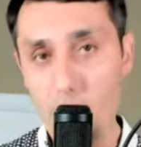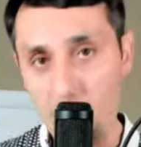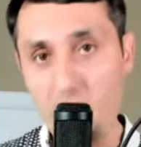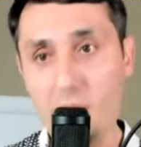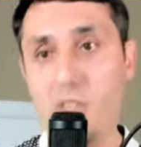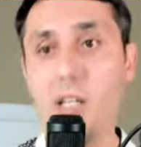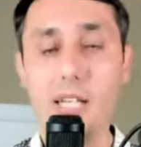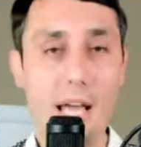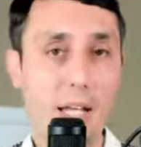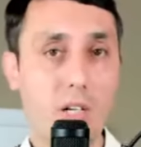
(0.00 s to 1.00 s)
meaning the
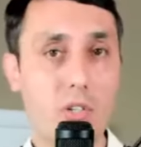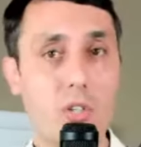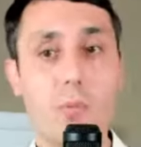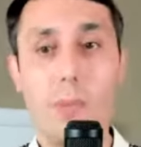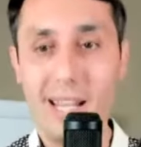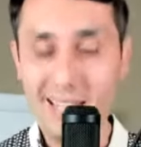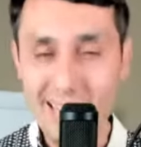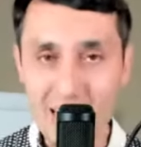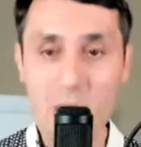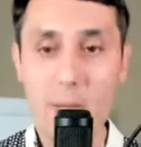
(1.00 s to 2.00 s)
carriers by
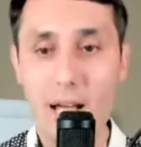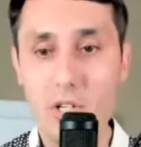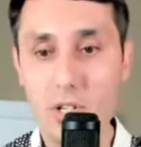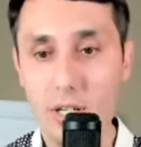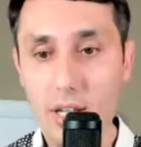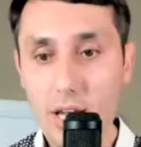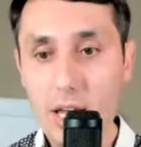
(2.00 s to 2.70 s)
dispatching